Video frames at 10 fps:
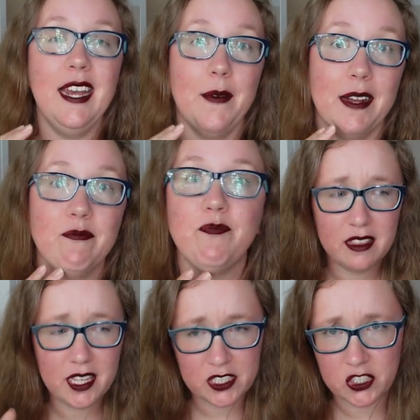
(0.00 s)
Anyway,
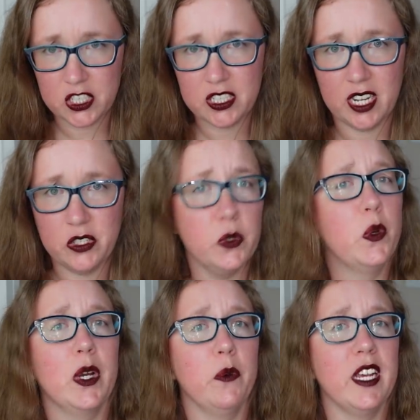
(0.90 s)
let's just uh, do a
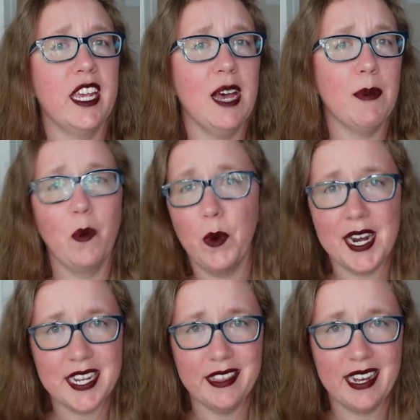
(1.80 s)
quick recap on what
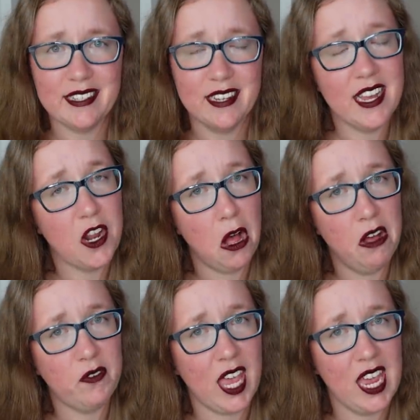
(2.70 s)
I did last night
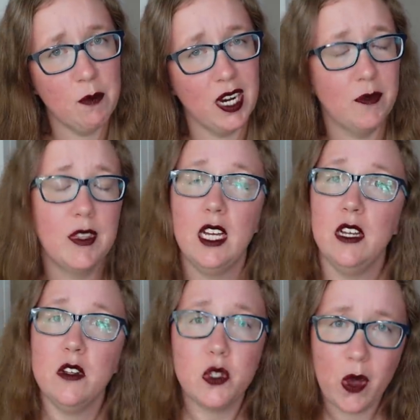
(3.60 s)
off camera.
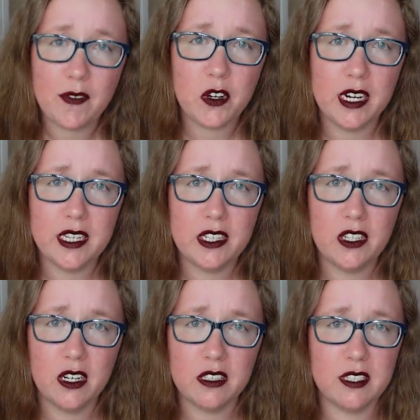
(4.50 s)
So after I did the
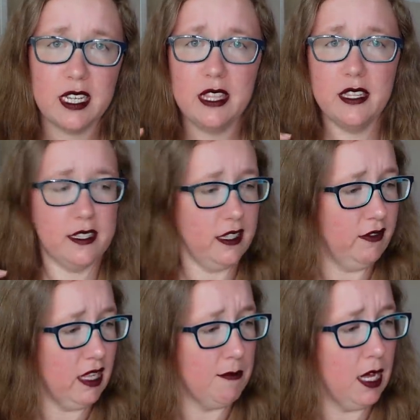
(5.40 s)
darts in this
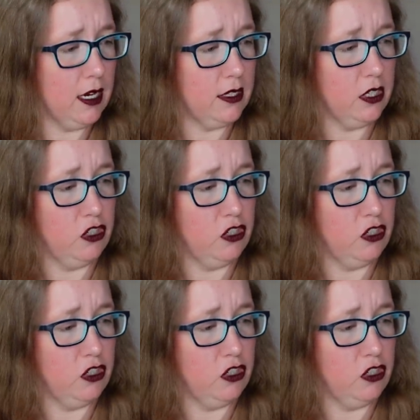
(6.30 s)
lovely bonus